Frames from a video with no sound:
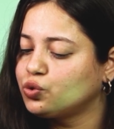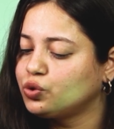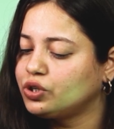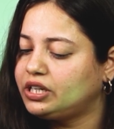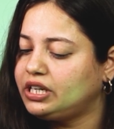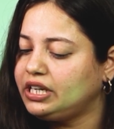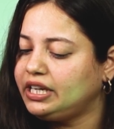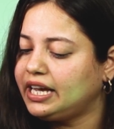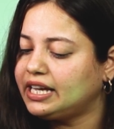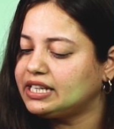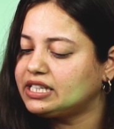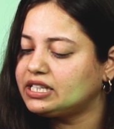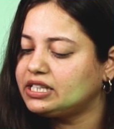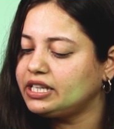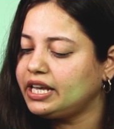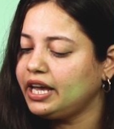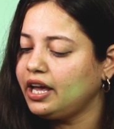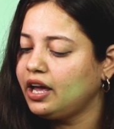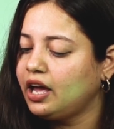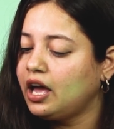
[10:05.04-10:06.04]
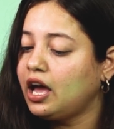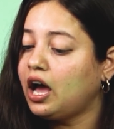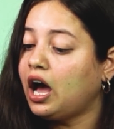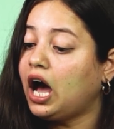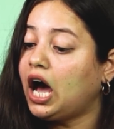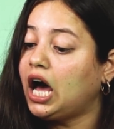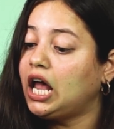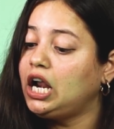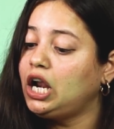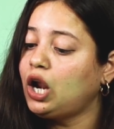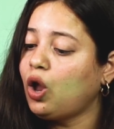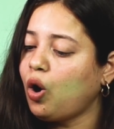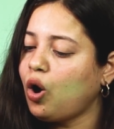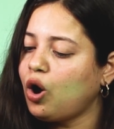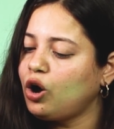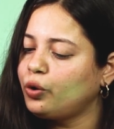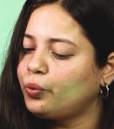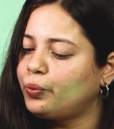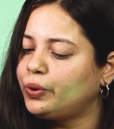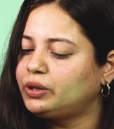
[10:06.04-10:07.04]
to DSA
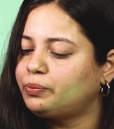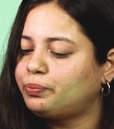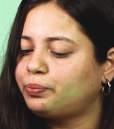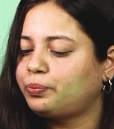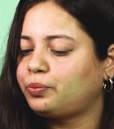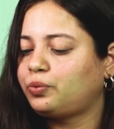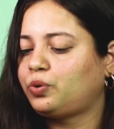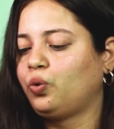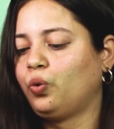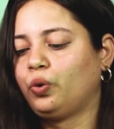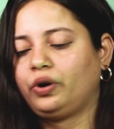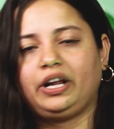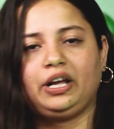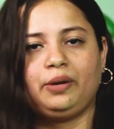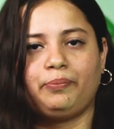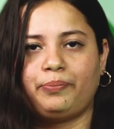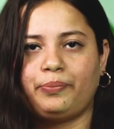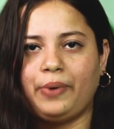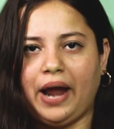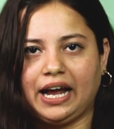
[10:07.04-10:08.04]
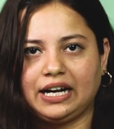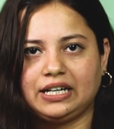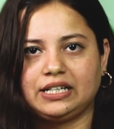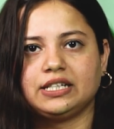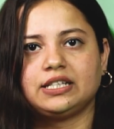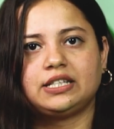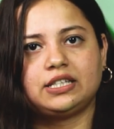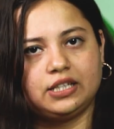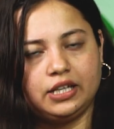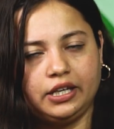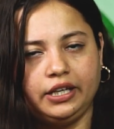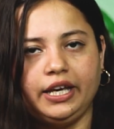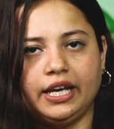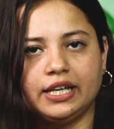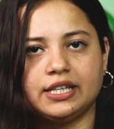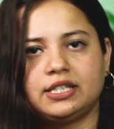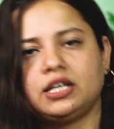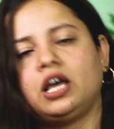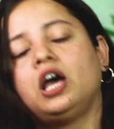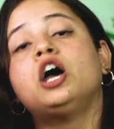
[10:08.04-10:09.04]
along with coding practice.
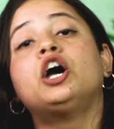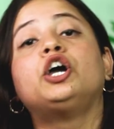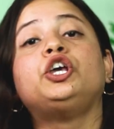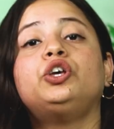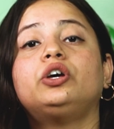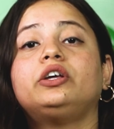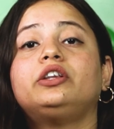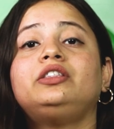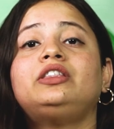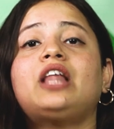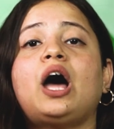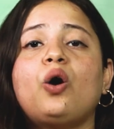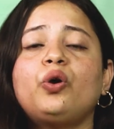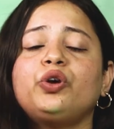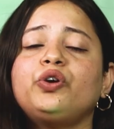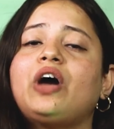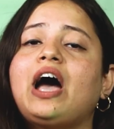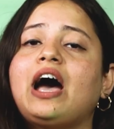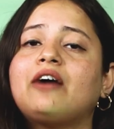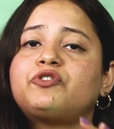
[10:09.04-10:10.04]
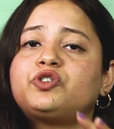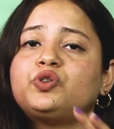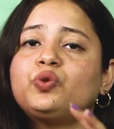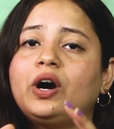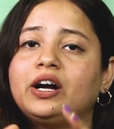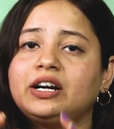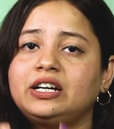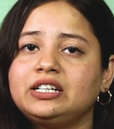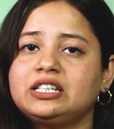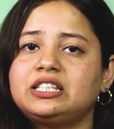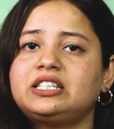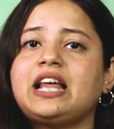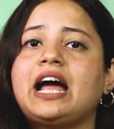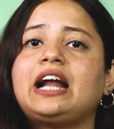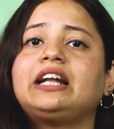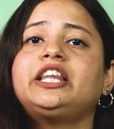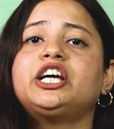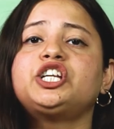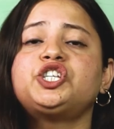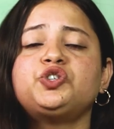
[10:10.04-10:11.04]
Yes. Now you have to
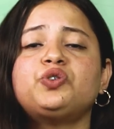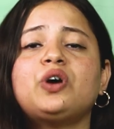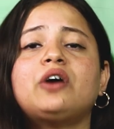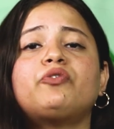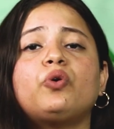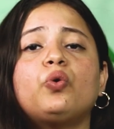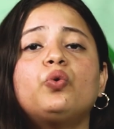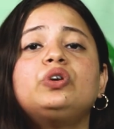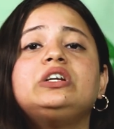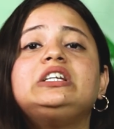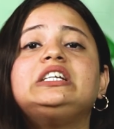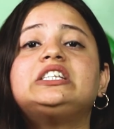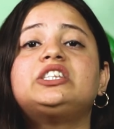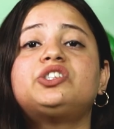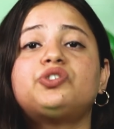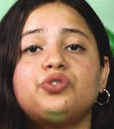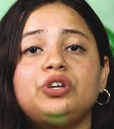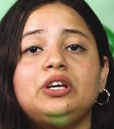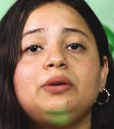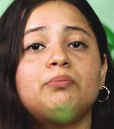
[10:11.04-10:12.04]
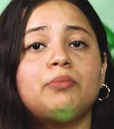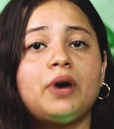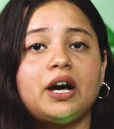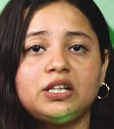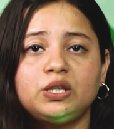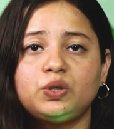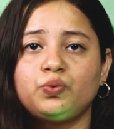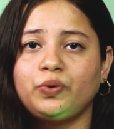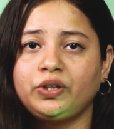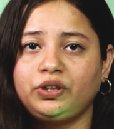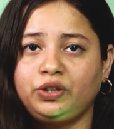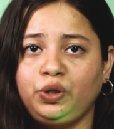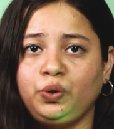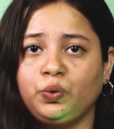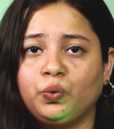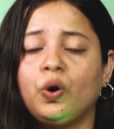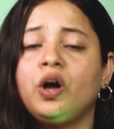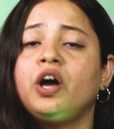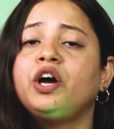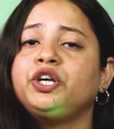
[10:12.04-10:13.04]
understand that you have only 3 months with
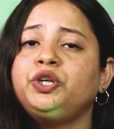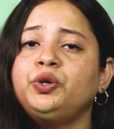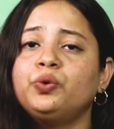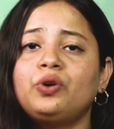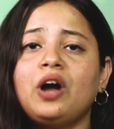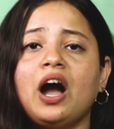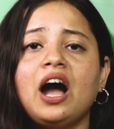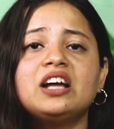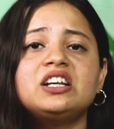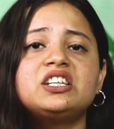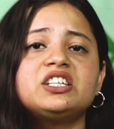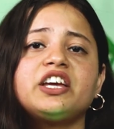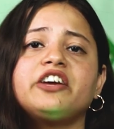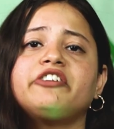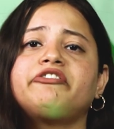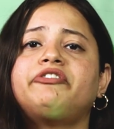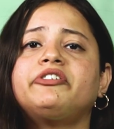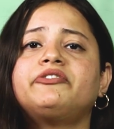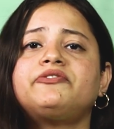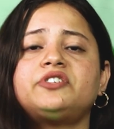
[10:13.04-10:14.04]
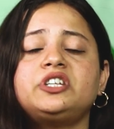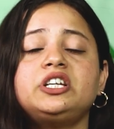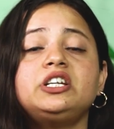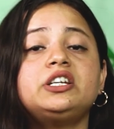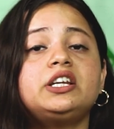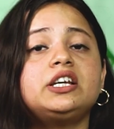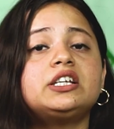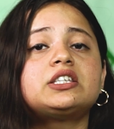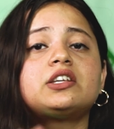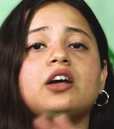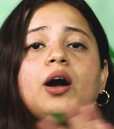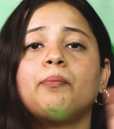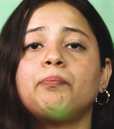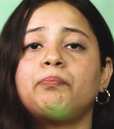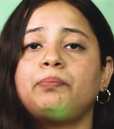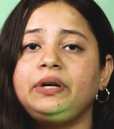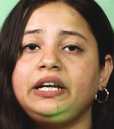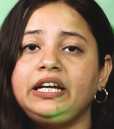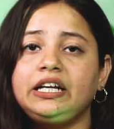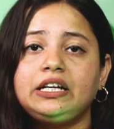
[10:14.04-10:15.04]
you. You can't give 15 days
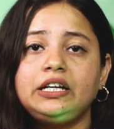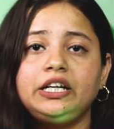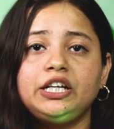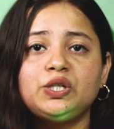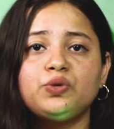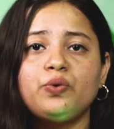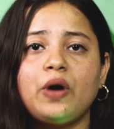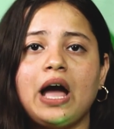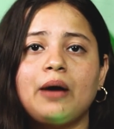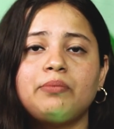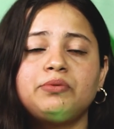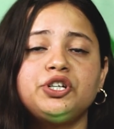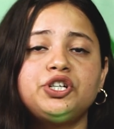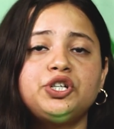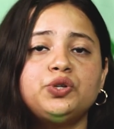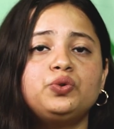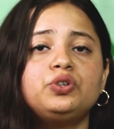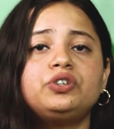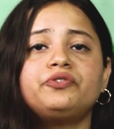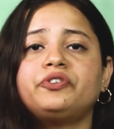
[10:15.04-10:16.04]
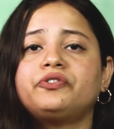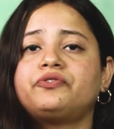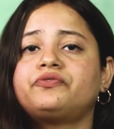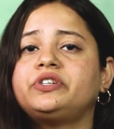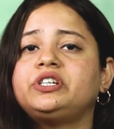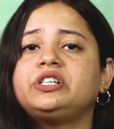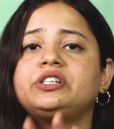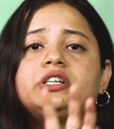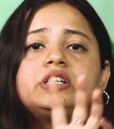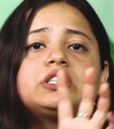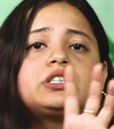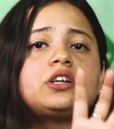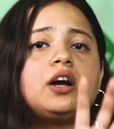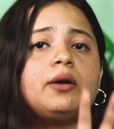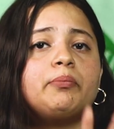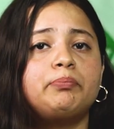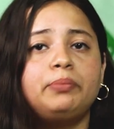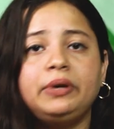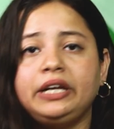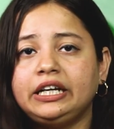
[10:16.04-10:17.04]
completely to Aptitude, 15 days
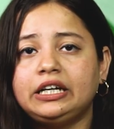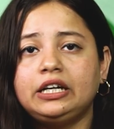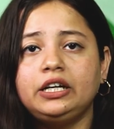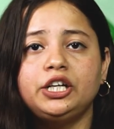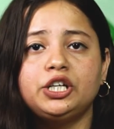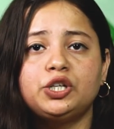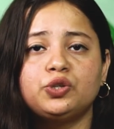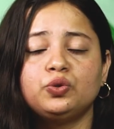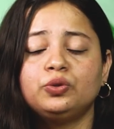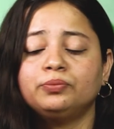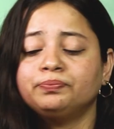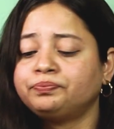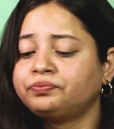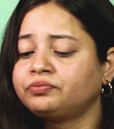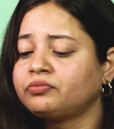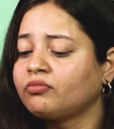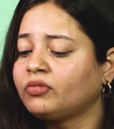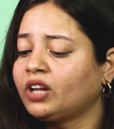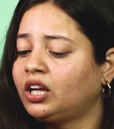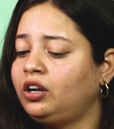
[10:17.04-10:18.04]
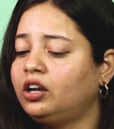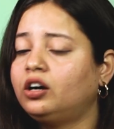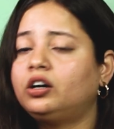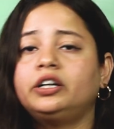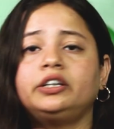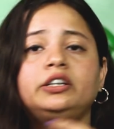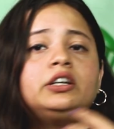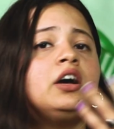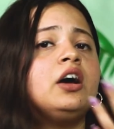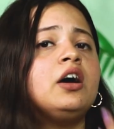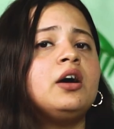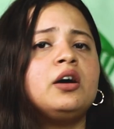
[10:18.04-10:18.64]
completely to learn